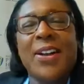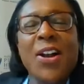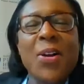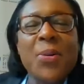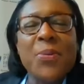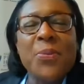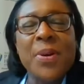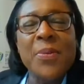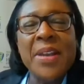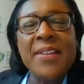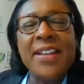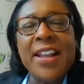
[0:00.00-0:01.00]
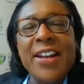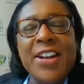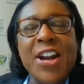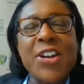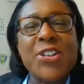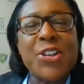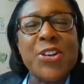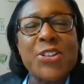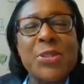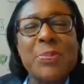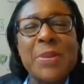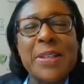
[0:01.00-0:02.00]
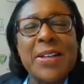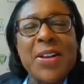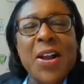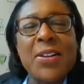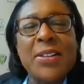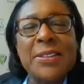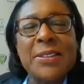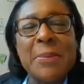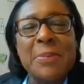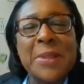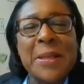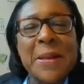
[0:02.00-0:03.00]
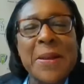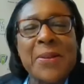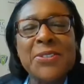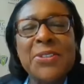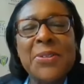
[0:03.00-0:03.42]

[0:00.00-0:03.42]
Oh, well, we have that in our churches, but they call it something else.